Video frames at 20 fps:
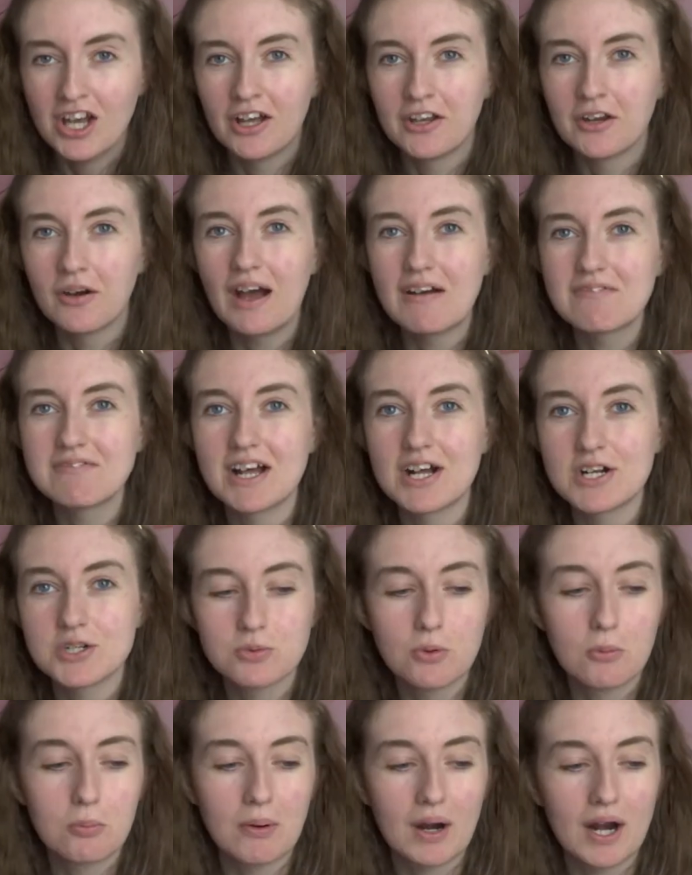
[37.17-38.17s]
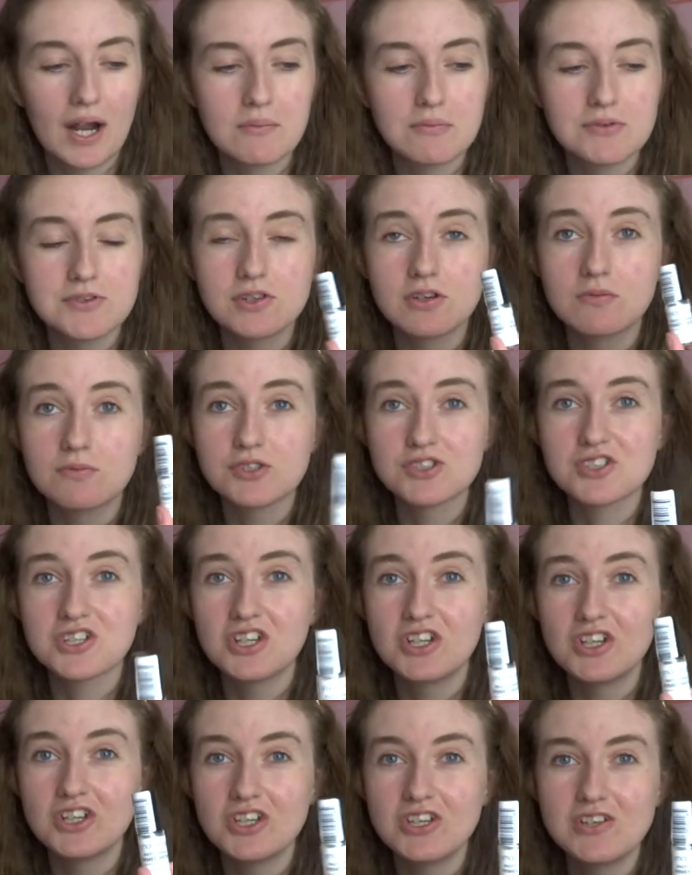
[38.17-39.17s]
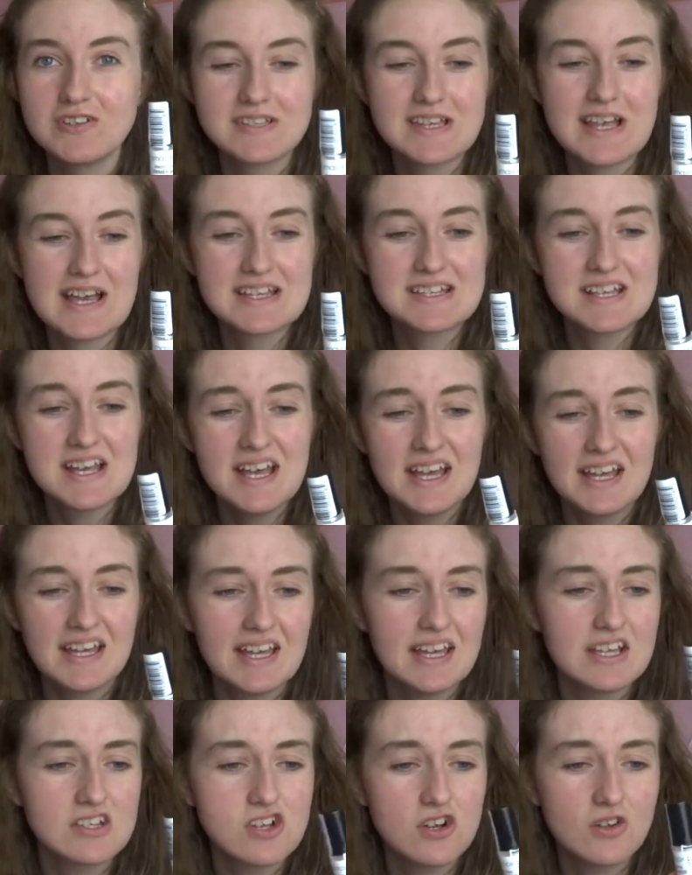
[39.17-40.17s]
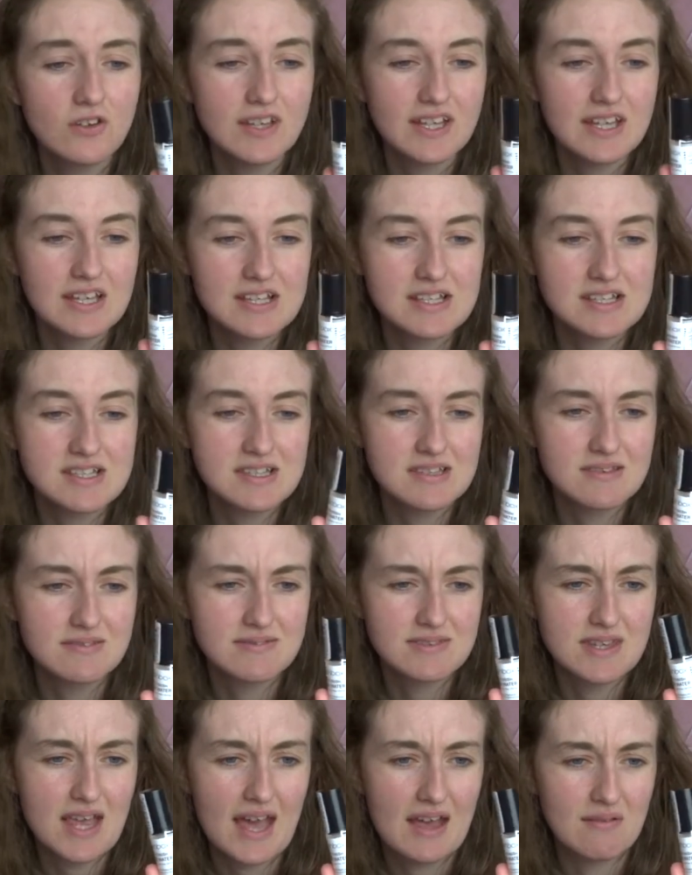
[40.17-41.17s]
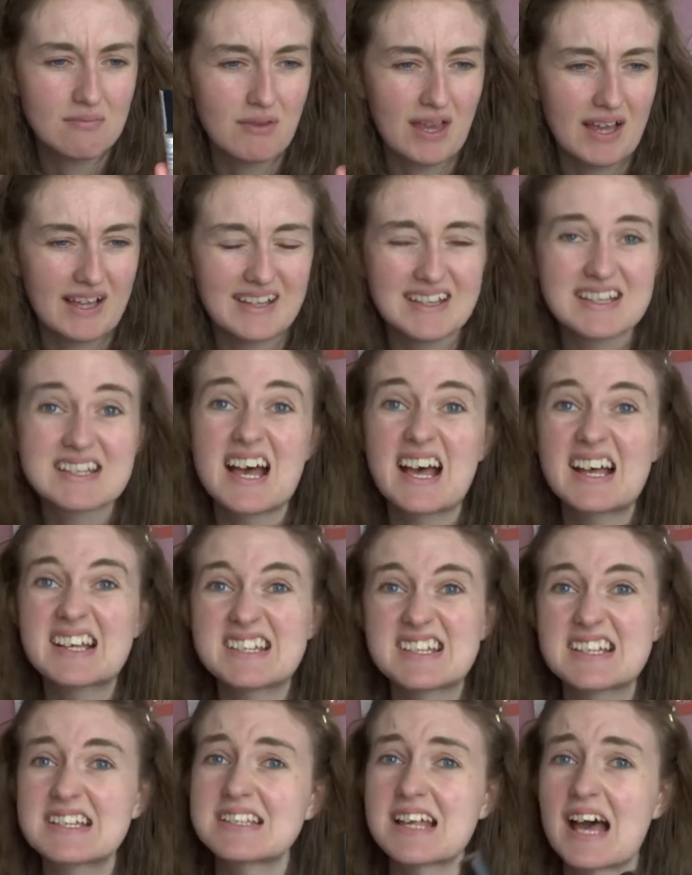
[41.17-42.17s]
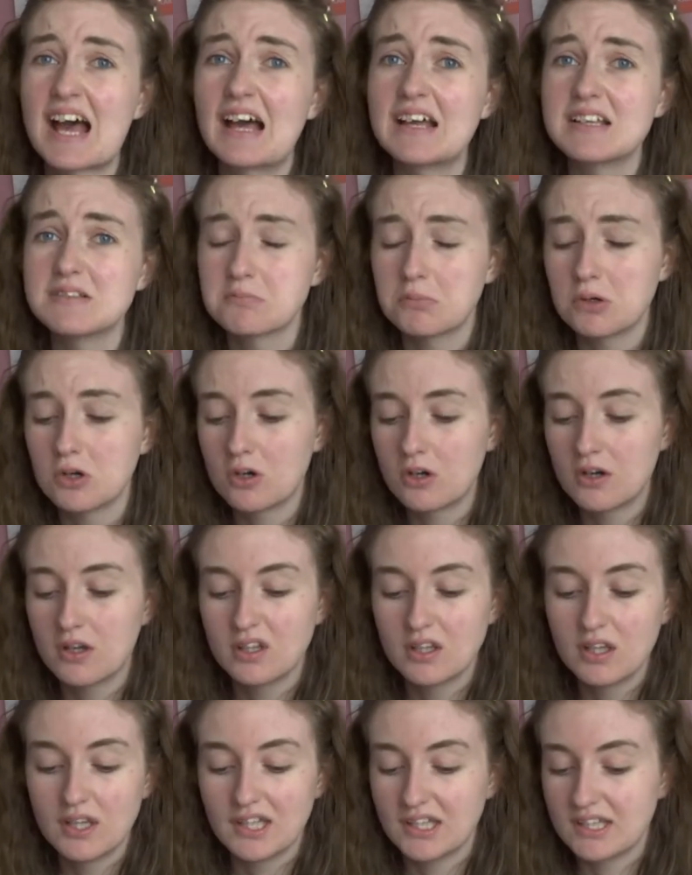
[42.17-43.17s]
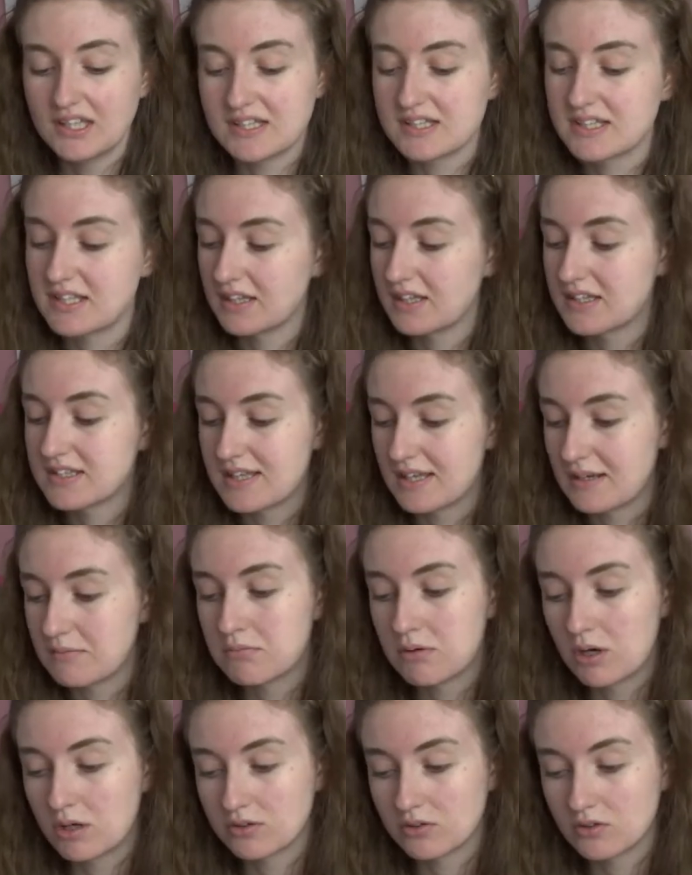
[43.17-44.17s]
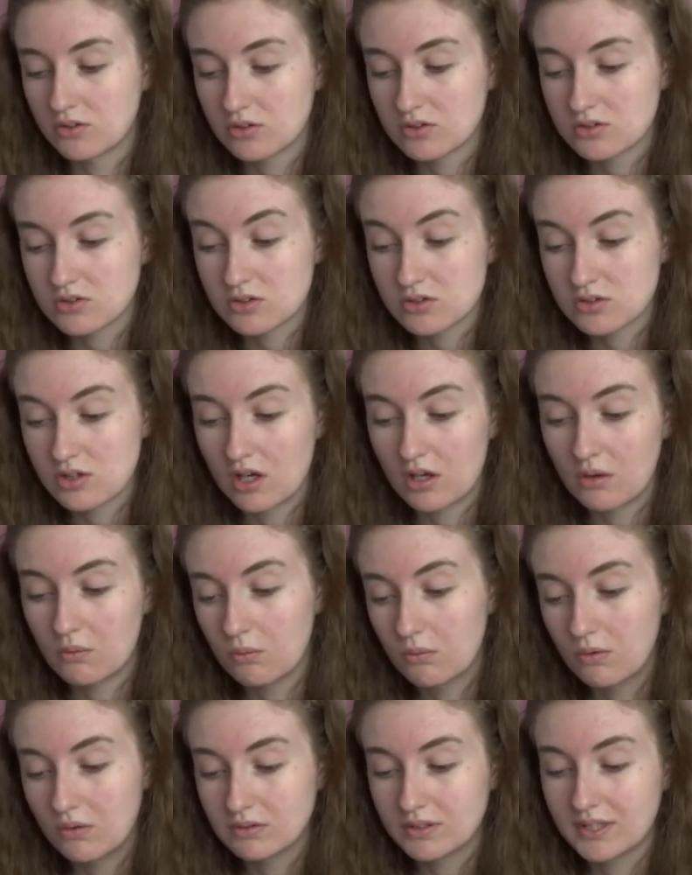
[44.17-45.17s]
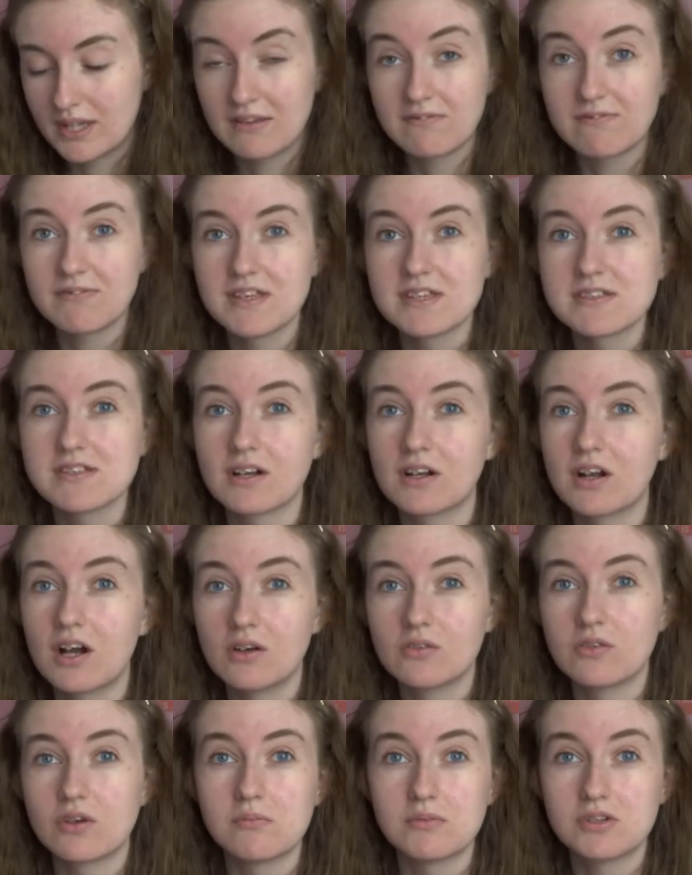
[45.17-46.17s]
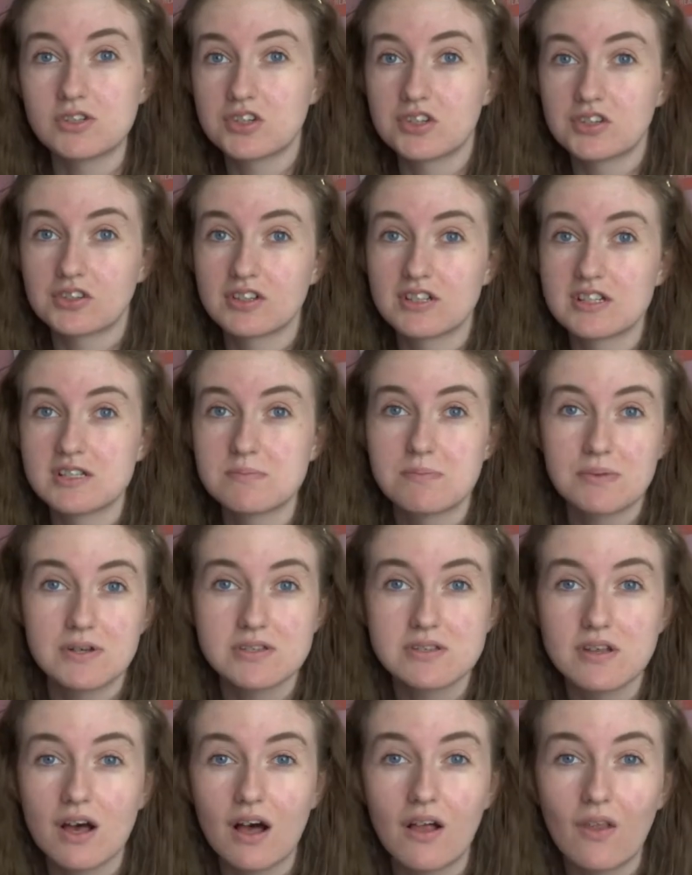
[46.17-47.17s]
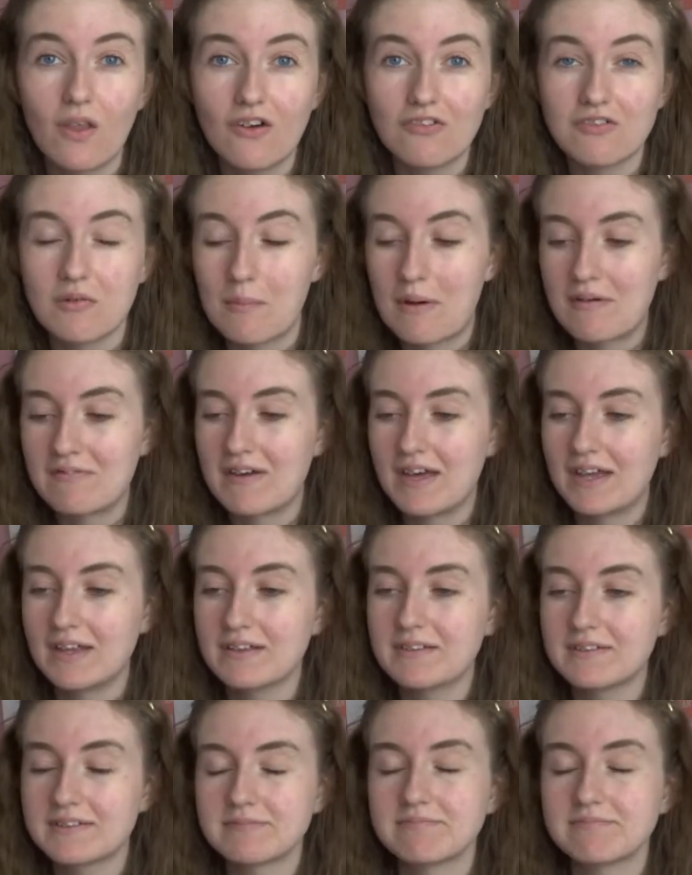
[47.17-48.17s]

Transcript: I don't have an actual primer, so I'm just going to use this. It is only like a tester size, but it's still the same product, so we'll give this a go. So I'm not just going to spritz it all over my face.